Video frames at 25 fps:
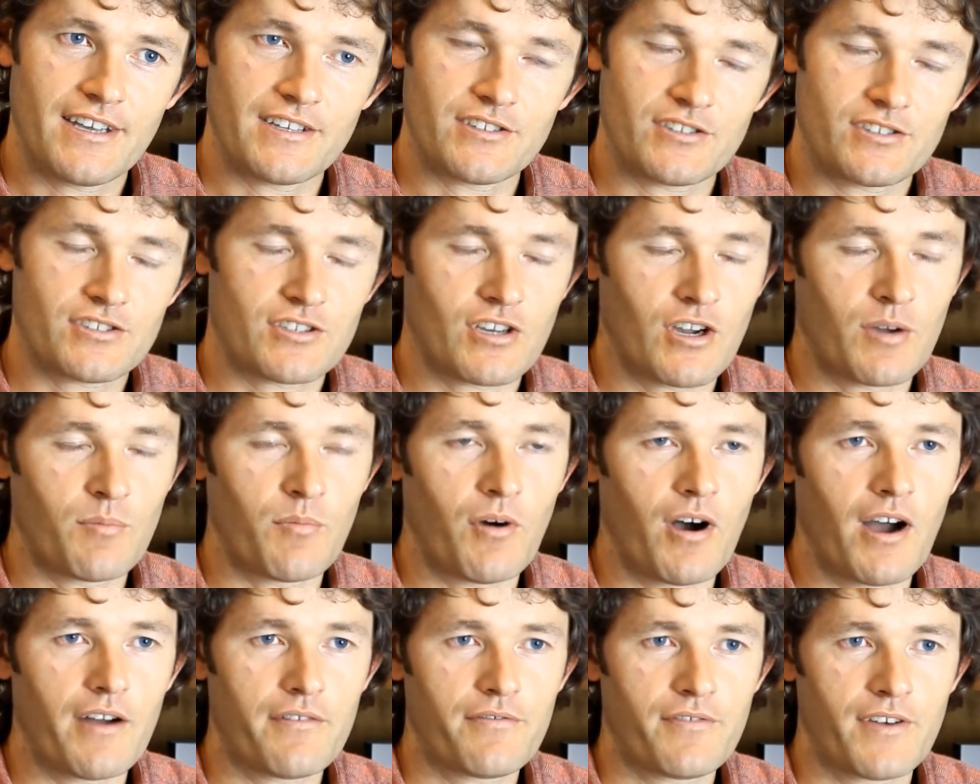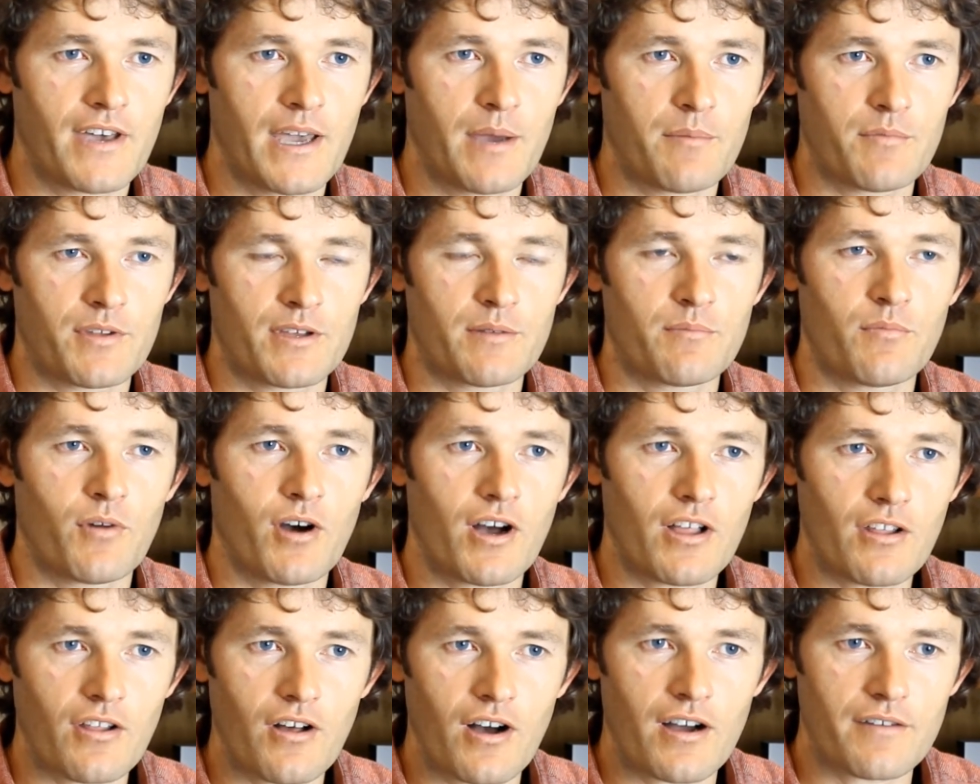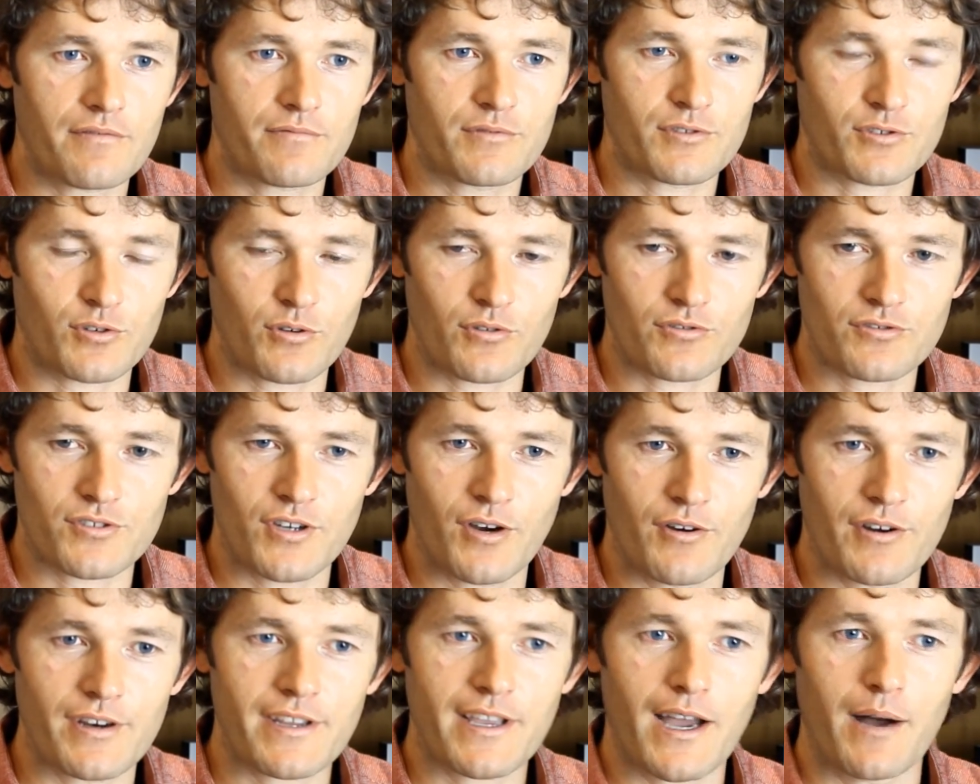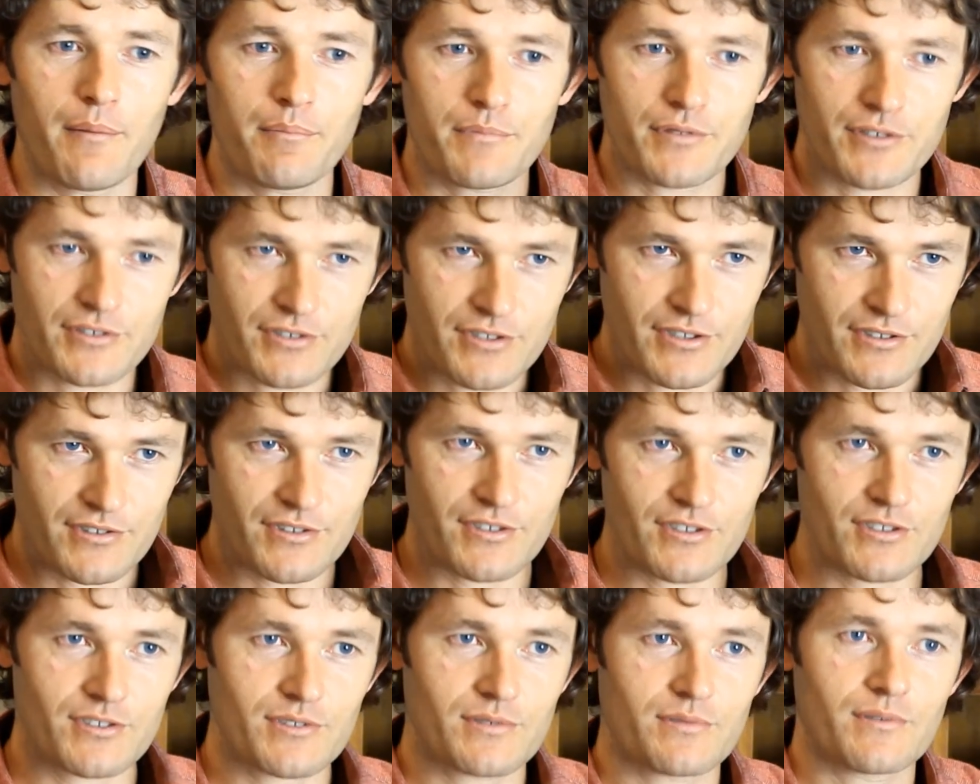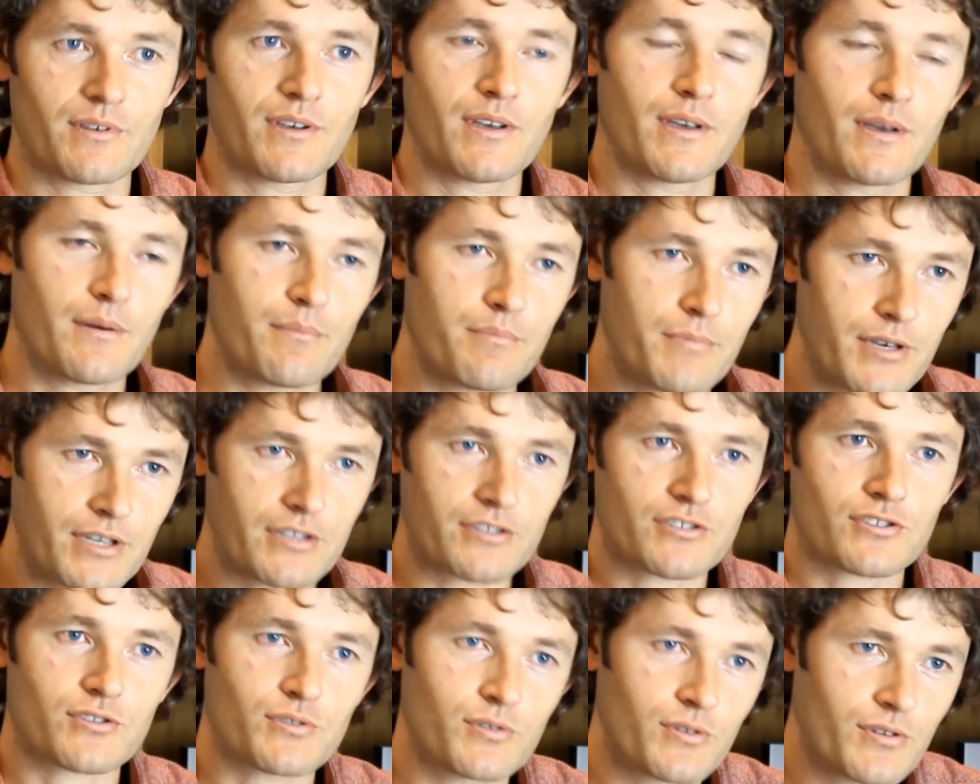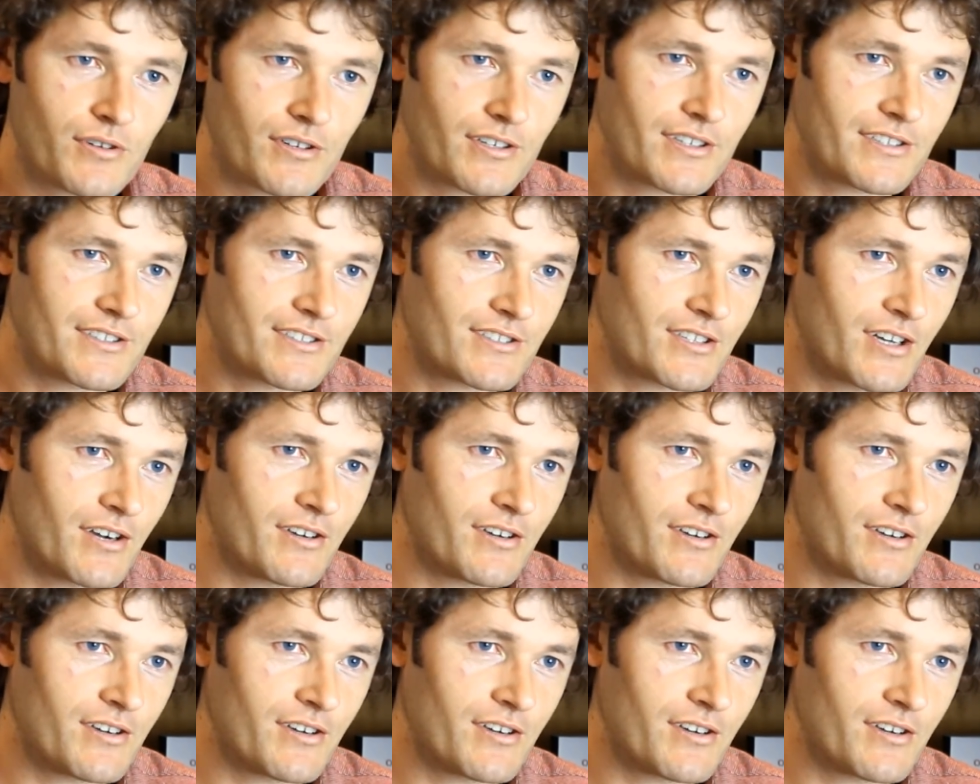And so my family and my life was also encompassed in this bigger story.